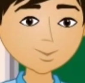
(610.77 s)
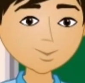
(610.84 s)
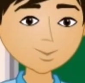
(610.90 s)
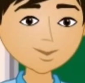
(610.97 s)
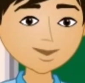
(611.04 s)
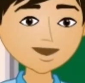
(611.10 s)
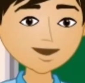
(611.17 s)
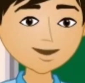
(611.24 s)

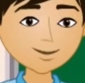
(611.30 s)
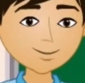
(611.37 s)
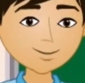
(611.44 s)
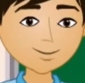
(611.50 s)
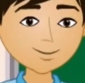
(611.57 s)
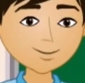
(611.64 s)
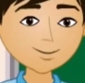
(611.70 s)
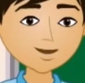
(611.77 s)
breadth,
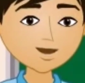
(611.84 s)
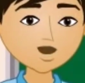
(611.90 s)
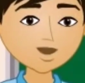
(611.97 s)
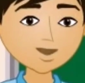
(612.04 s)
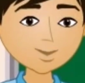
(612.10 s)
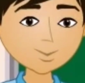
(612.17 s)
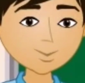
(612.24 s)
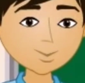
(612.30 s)
and
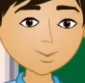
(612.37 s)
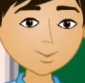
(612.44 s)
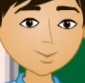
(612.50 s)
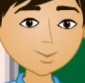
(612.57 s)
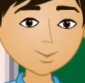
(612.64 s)
height.